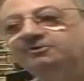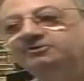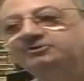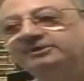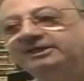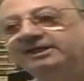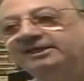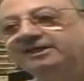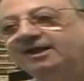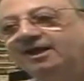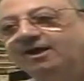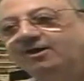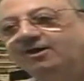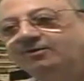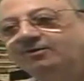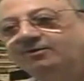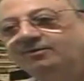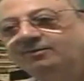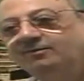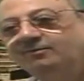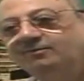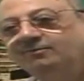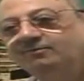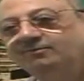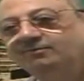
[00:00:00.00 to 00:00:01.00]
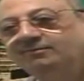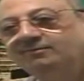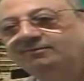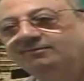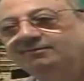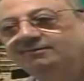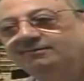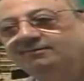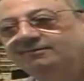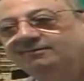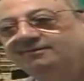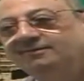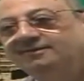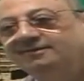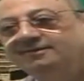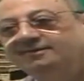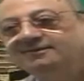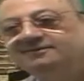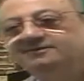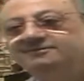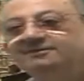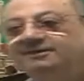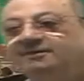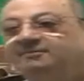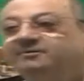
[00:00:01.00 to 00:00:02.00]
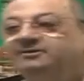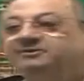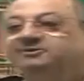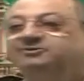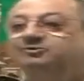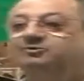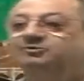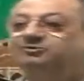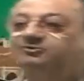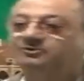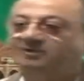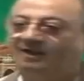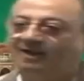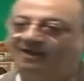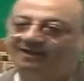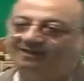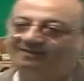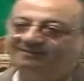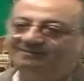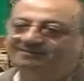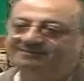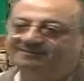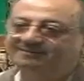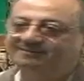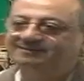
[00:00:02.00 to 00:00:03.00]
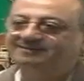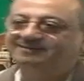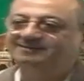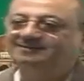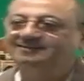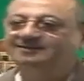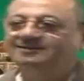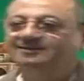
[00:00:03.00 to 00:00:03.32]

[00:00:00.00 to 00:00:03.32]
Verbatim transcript: you say now? Tamiz Tamizuzat.